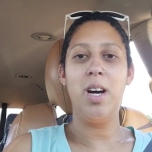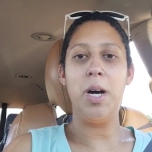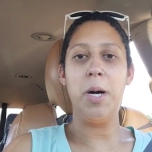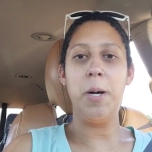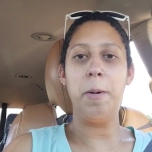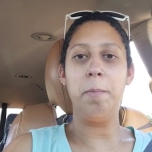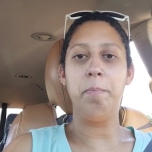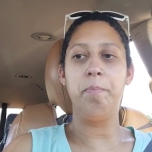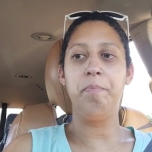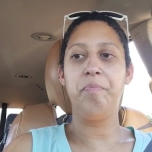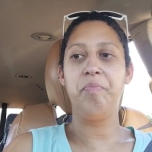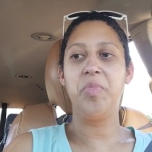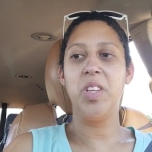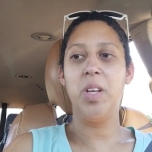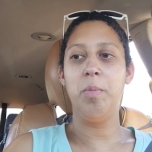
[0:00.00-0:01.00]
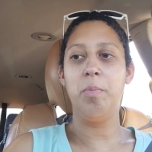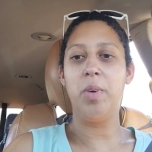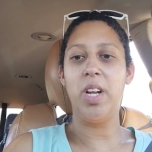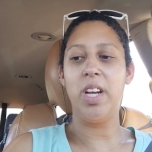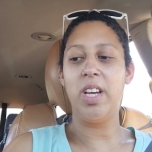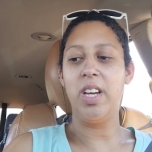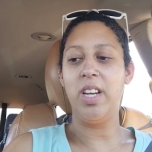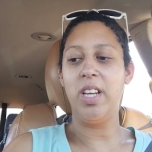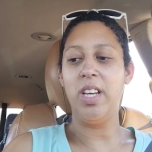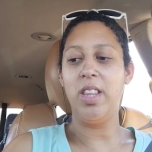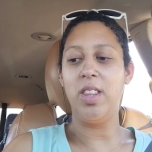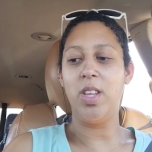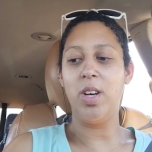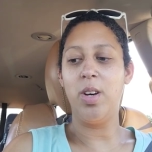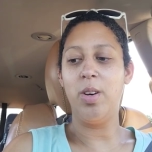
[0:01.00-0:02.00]
um, but I can
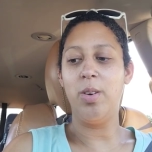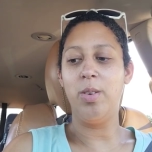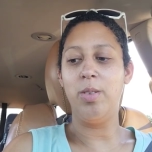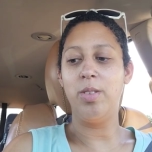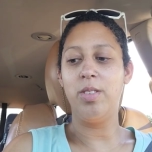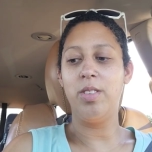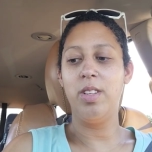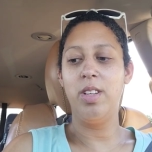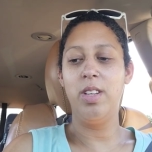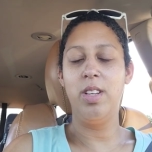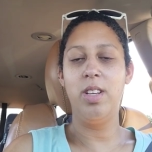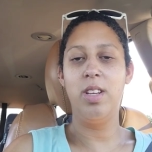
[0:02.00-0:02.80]
eat those